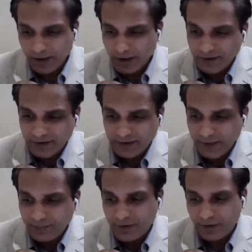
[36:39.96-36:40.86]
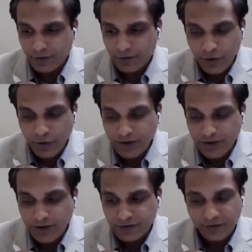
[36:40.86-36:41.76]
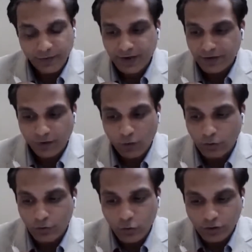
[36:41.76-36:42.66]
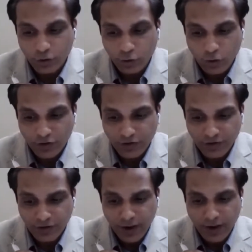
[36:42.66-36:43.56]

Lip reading: accept uniqueness, that all you also taught us.